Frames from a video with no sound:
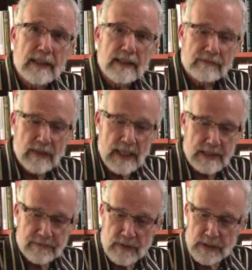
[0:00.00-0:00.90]
uh,
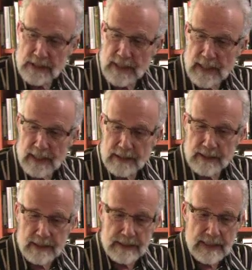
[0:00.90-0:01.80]
philosophers, and
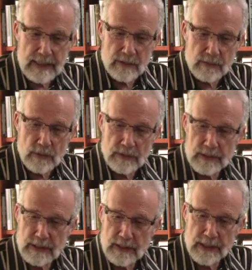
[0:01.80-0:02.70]
uh, Seneca
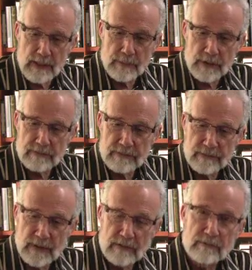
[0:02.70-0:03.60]
wrote a number
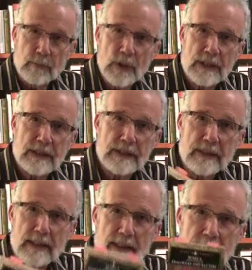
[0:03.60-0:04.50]
of, of
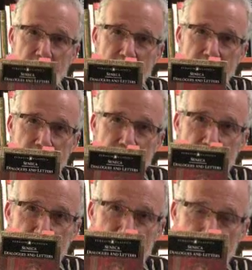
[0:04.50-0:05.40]
books.
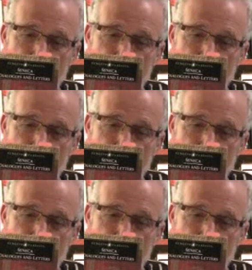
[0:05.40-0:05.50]
this is the